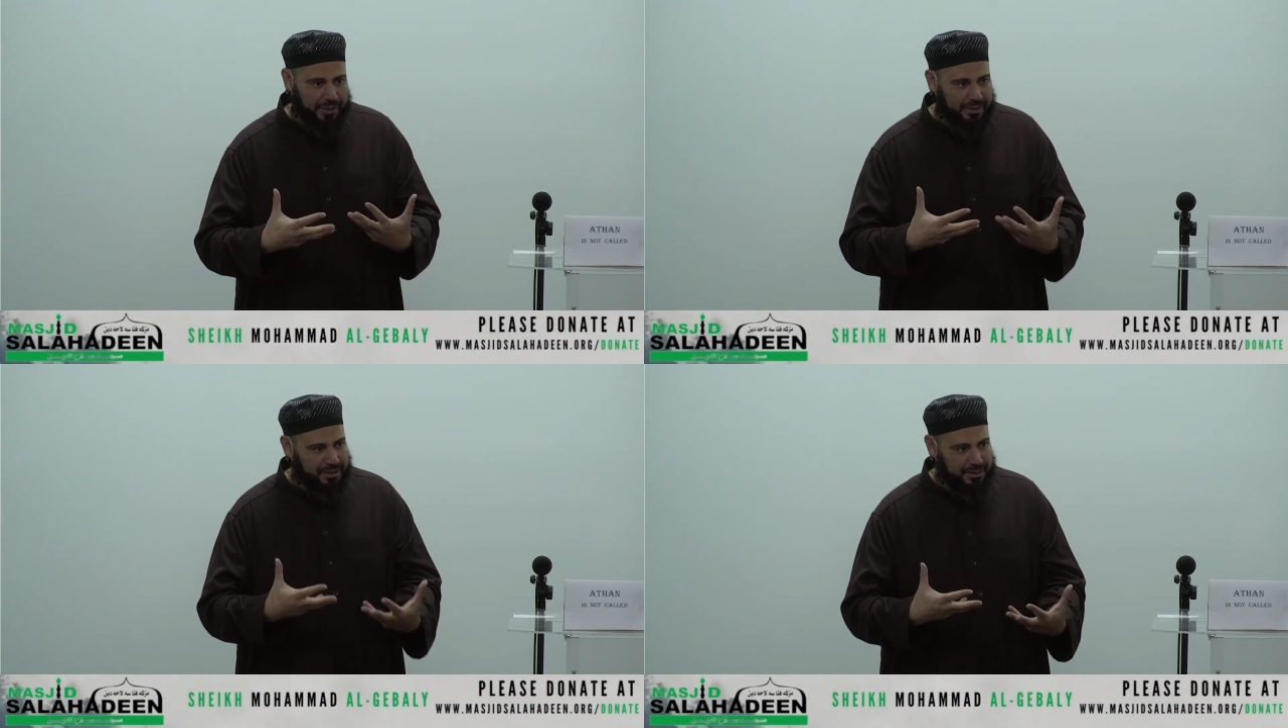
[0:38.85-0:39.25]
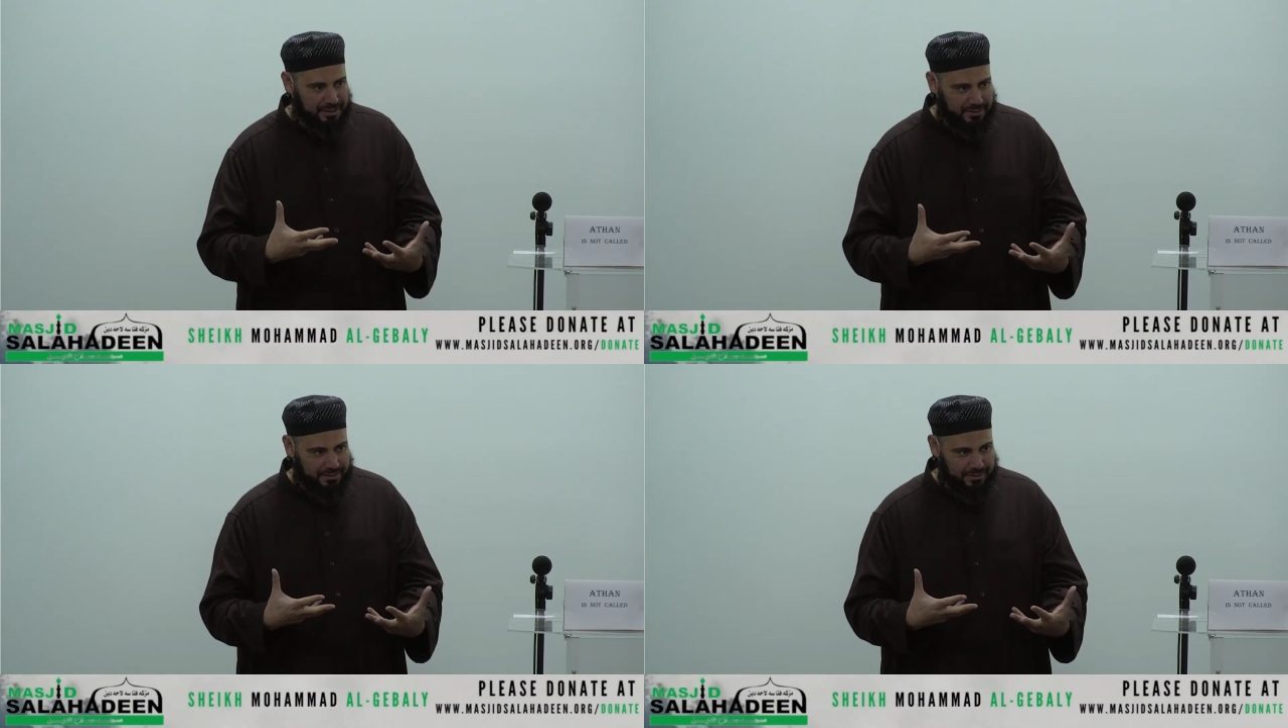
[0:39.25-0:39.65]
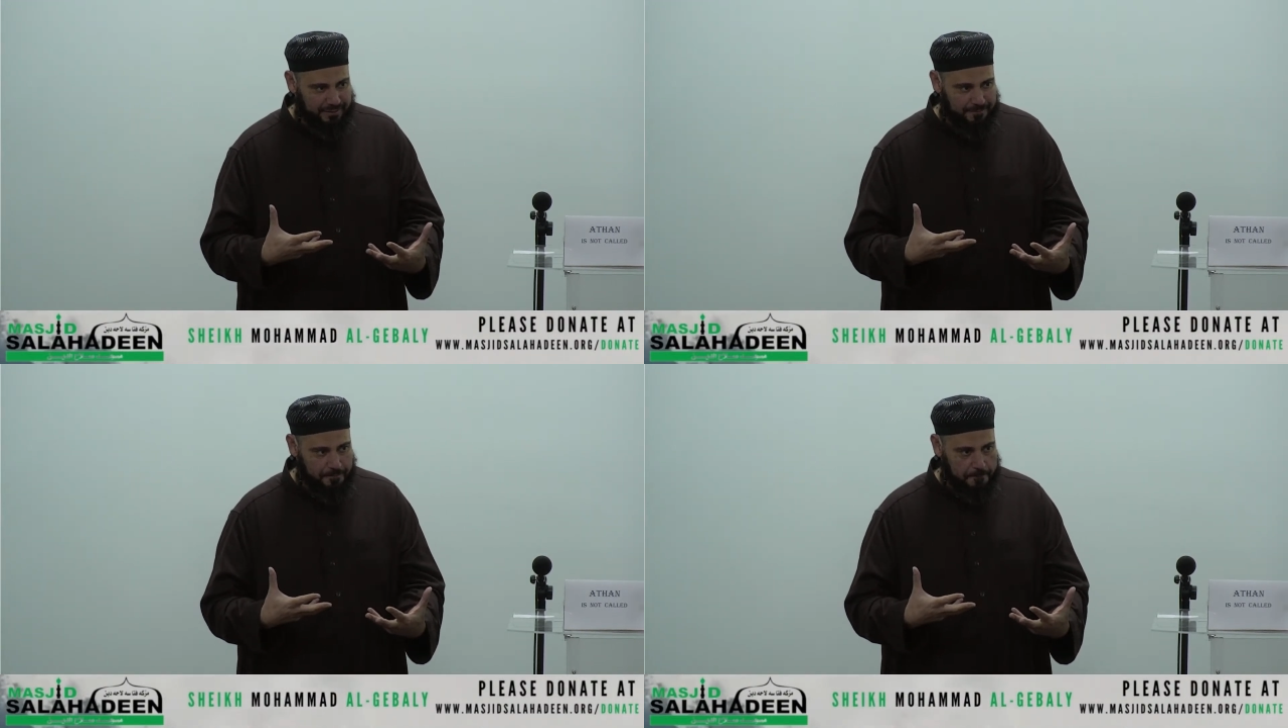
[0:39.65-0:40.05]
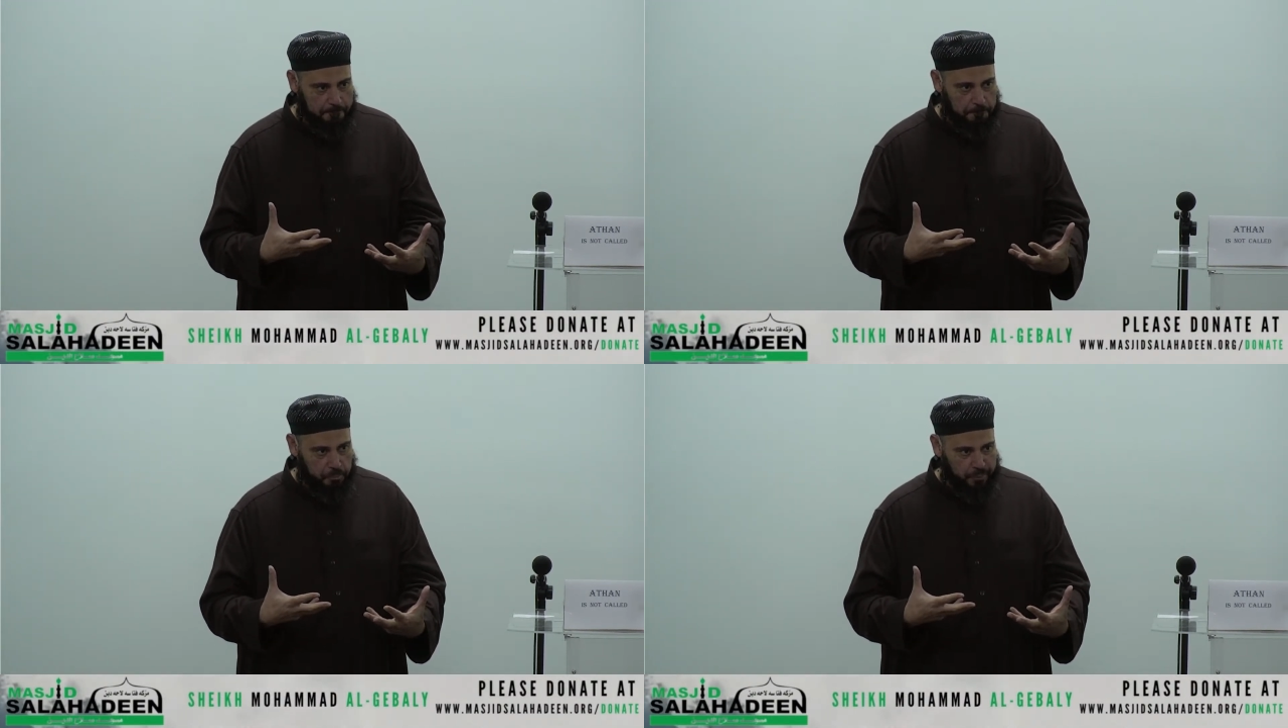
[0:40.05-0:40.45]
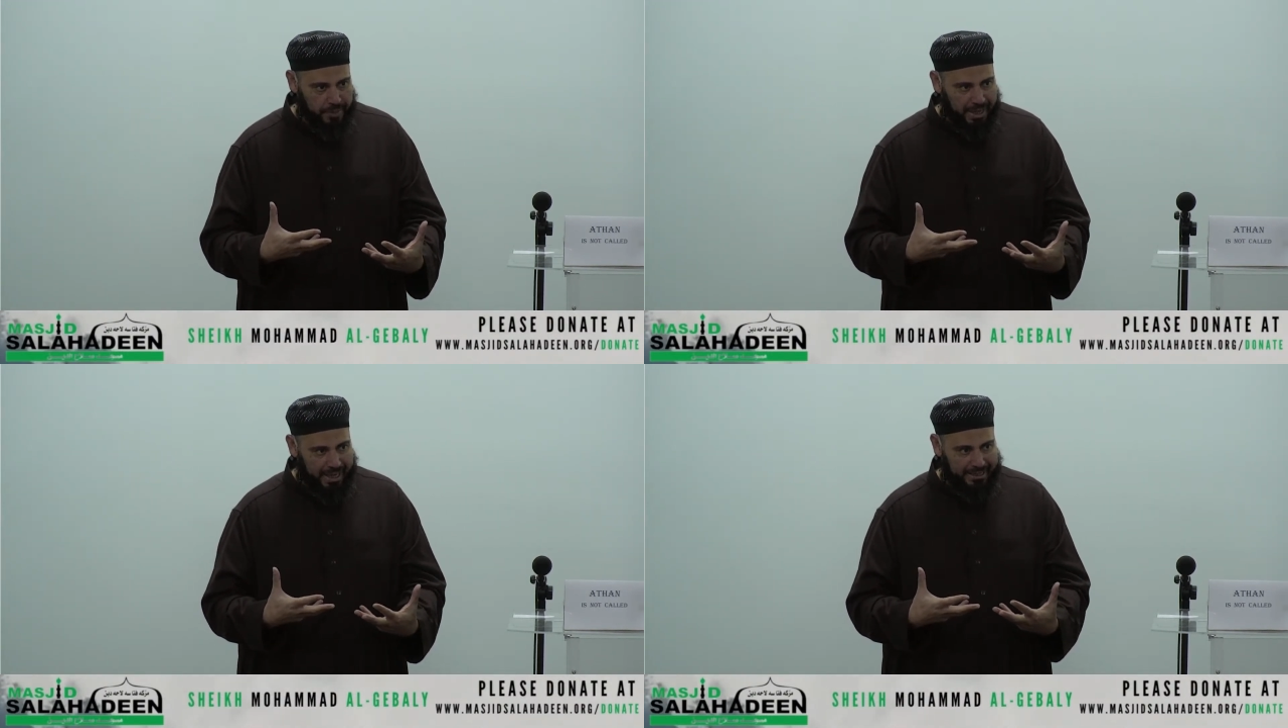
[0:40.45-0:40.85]
teens
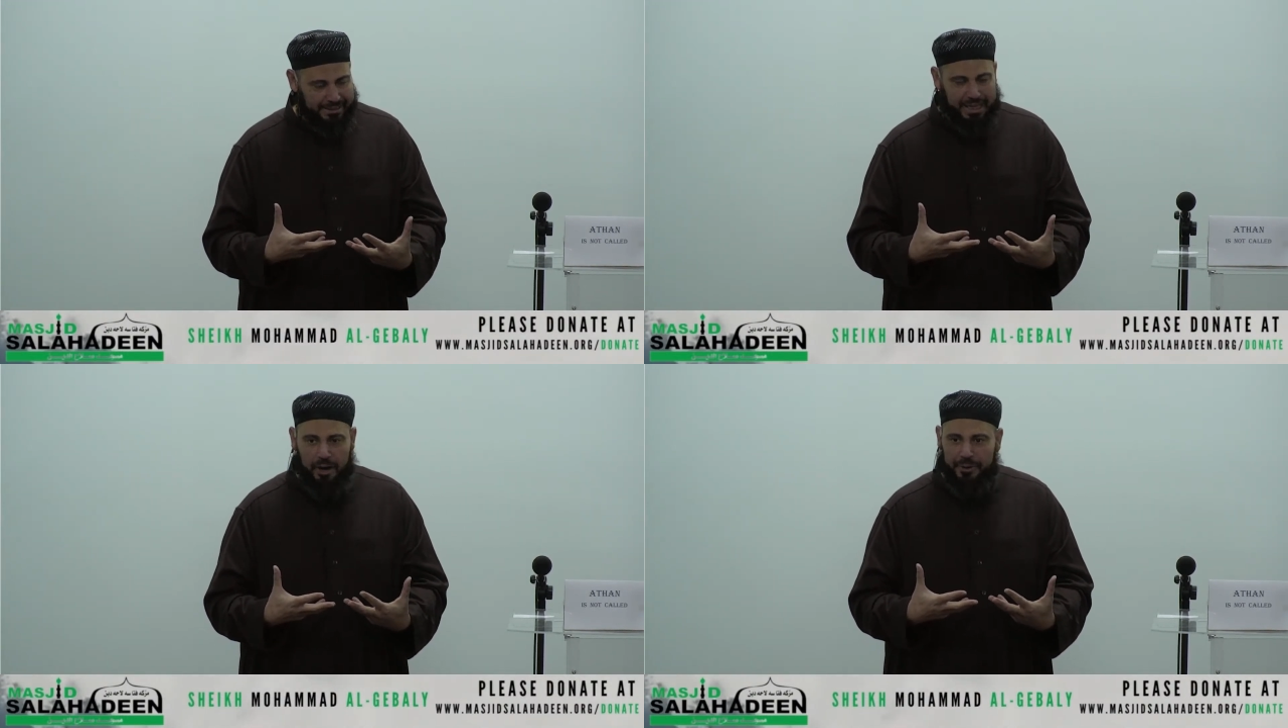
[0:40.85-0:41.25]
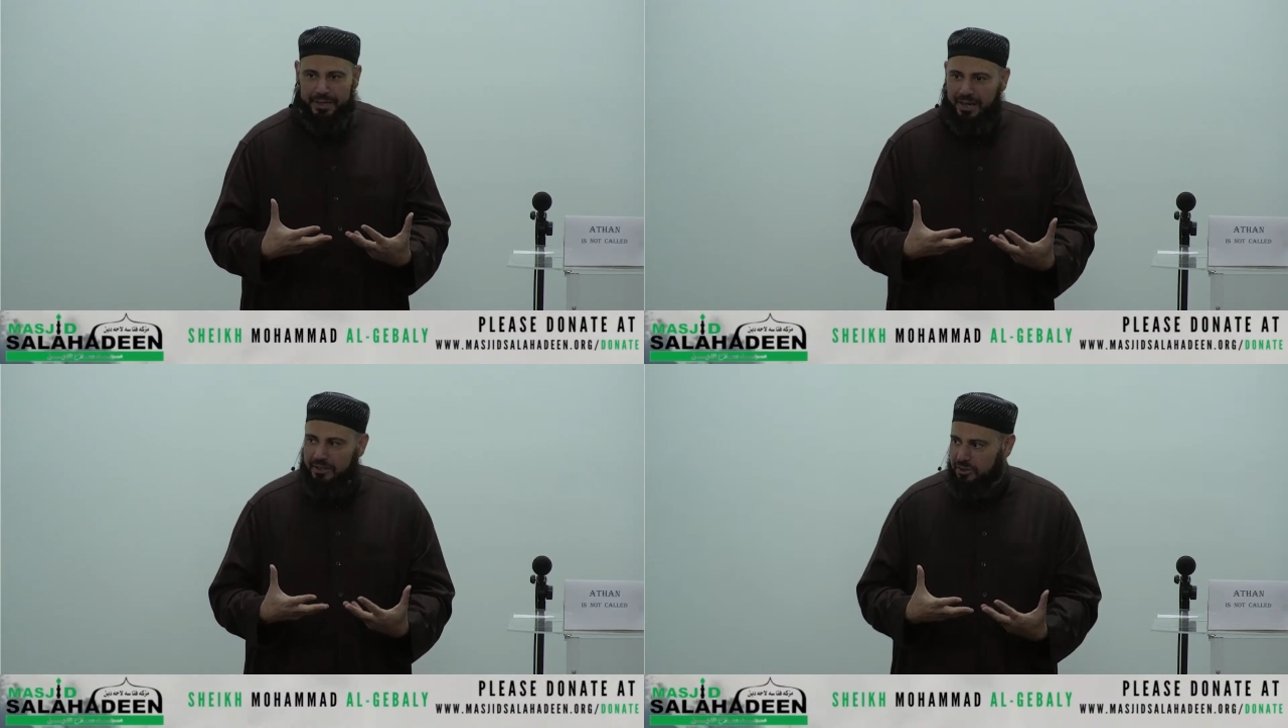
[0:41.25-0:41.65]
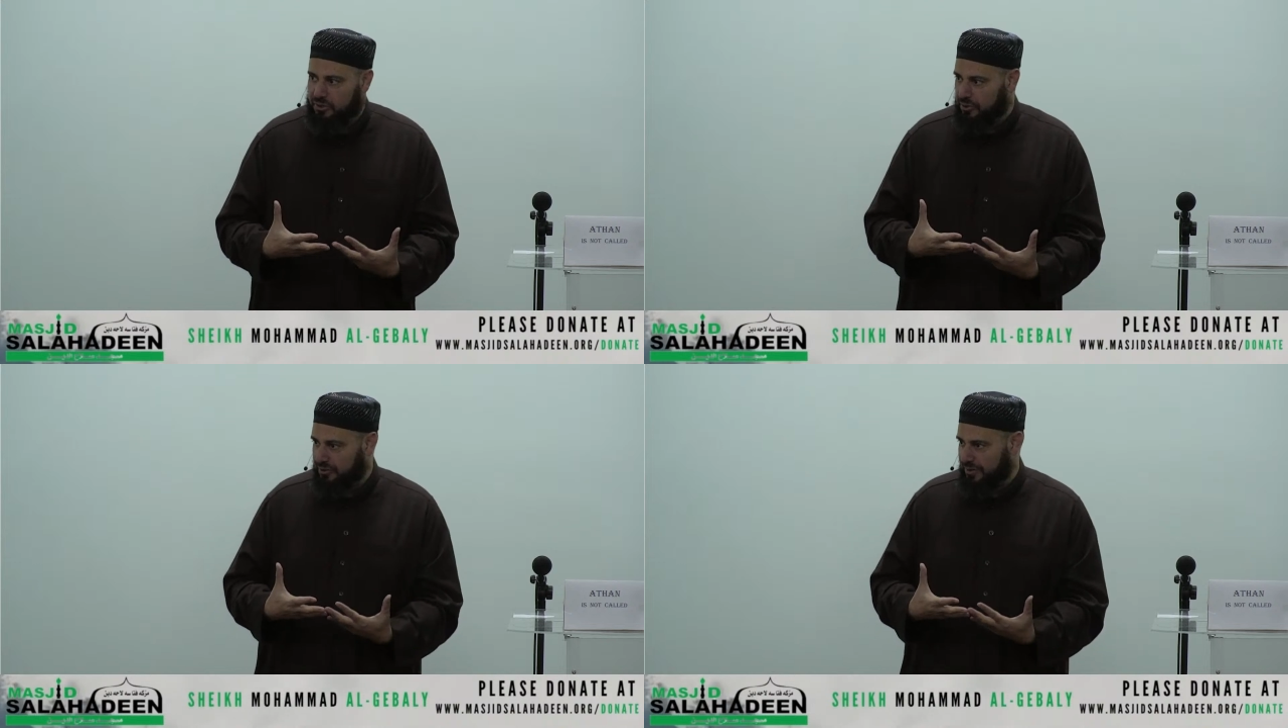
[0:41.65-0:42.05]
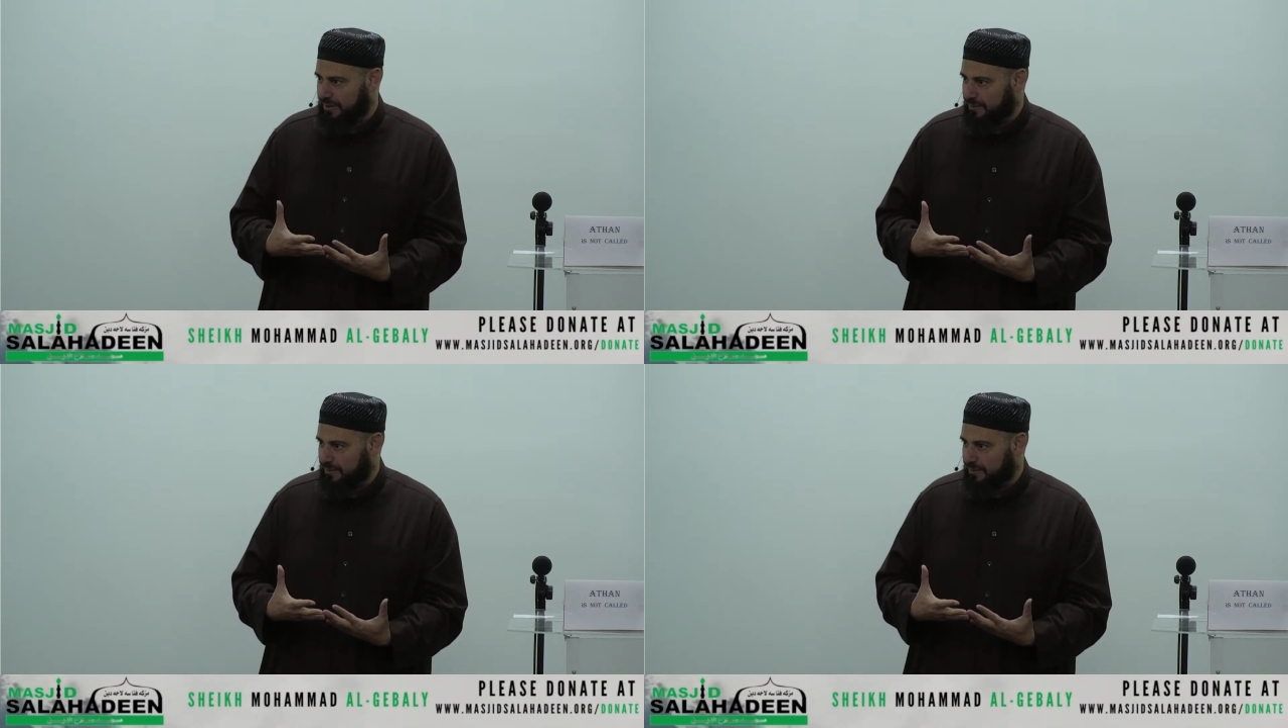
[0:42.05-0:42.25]
and our youngsters.